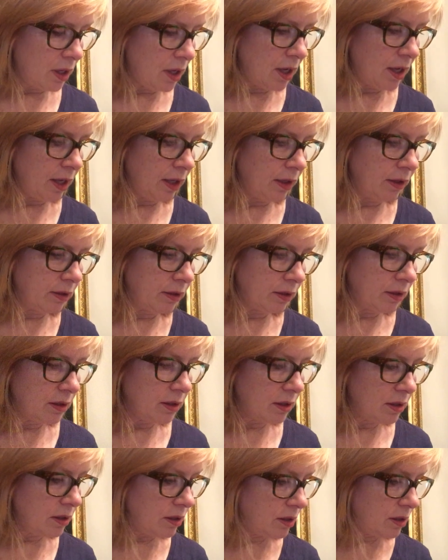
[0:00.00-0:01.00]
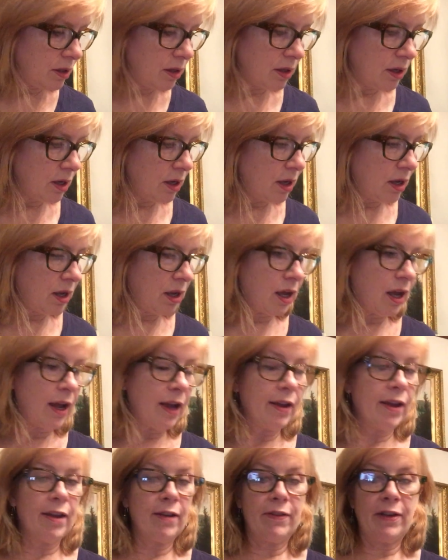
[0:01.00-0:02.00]
And
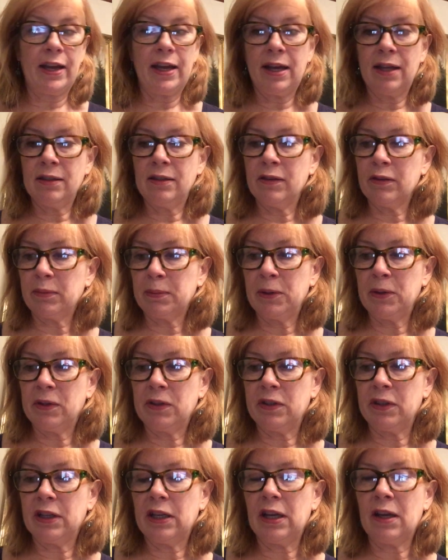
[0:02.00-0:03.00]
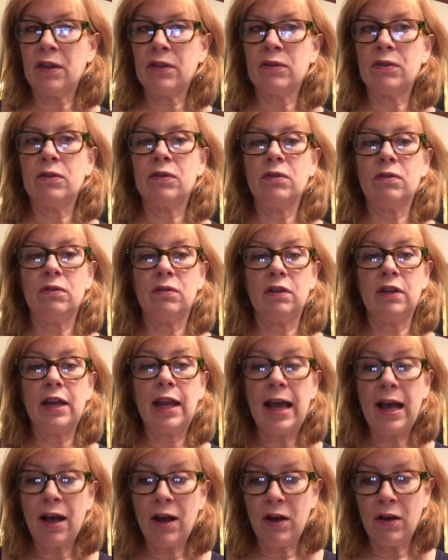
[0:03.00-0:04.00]
I have had this put together.
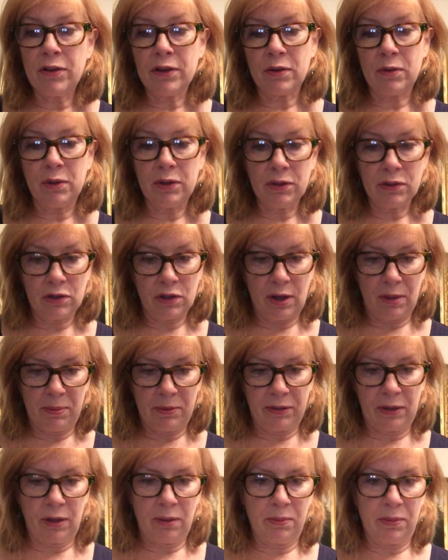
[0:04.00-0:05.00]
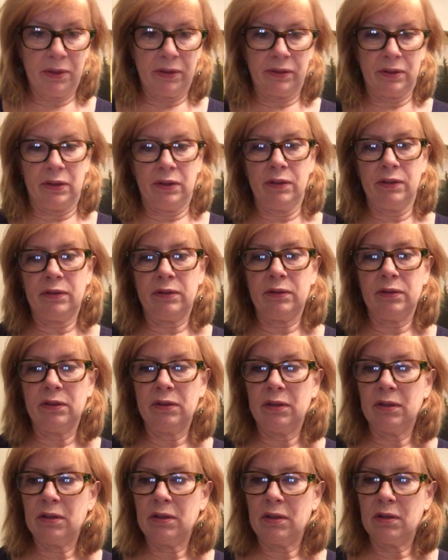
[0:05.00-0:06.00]
Now the quilt shop is out of business.
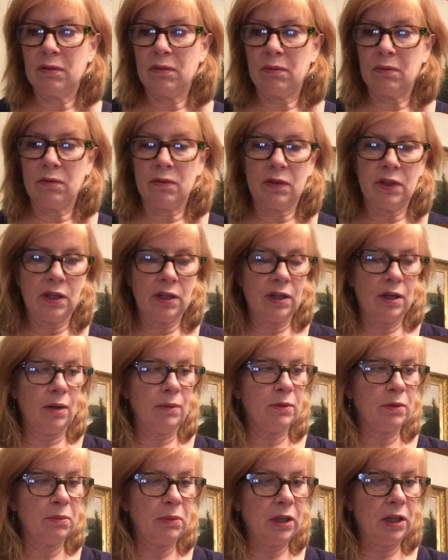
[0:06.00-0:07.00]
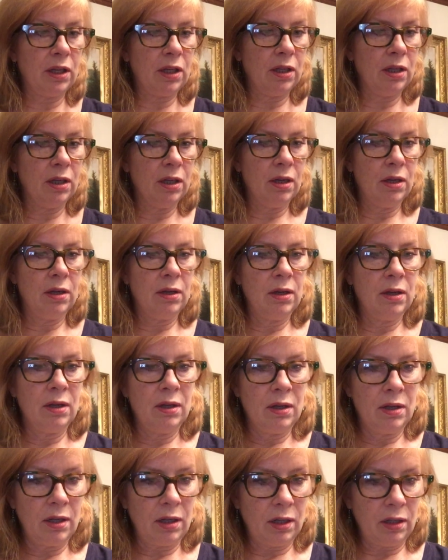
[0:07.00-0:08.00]
That helped me.
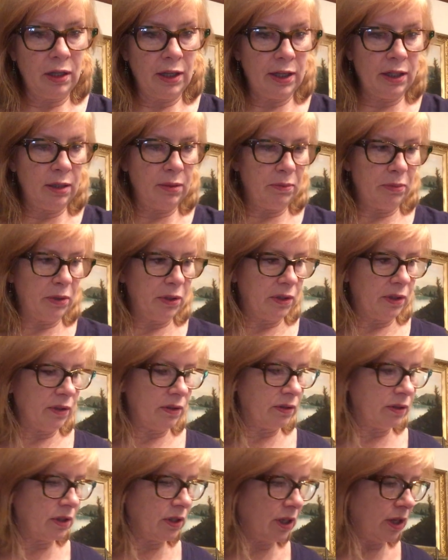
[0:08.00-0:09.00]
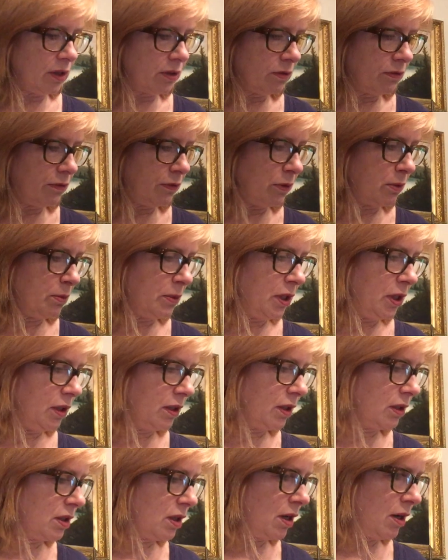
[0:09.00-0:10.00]
A lady put this together for me.
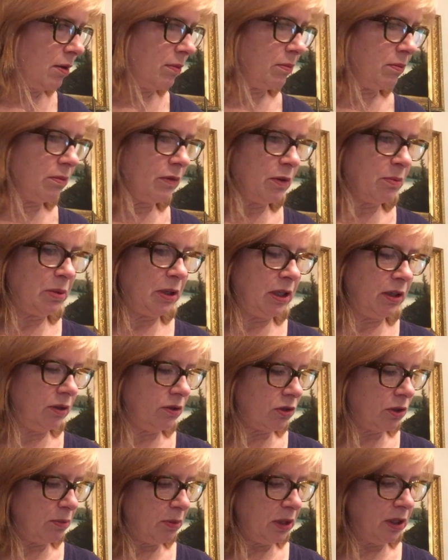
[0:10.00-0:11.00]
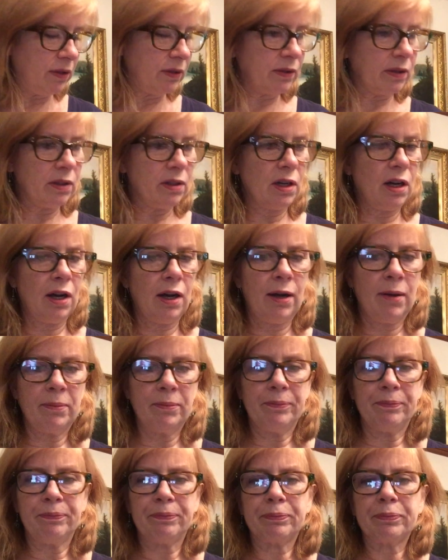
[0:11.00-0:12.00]
The top, she pieced the
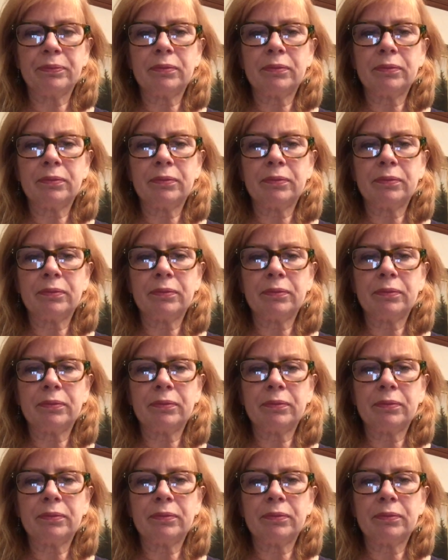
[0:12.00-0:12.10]
top.